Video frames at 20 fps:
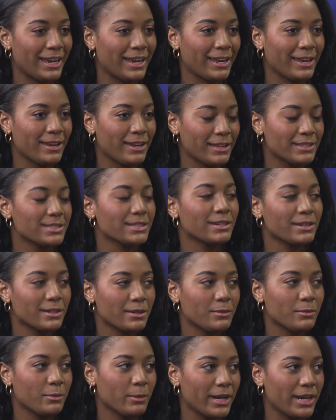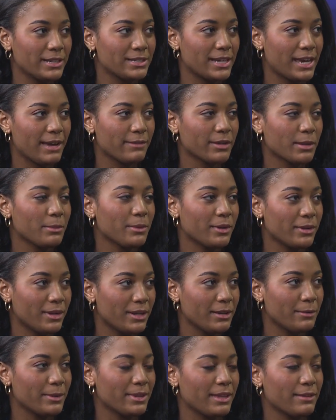and it's a good way to have
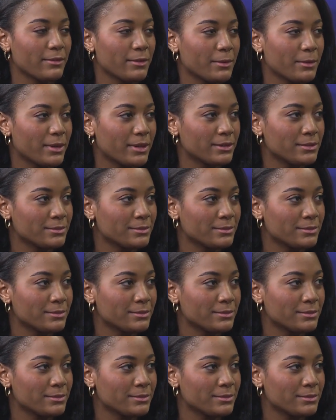community with everyone.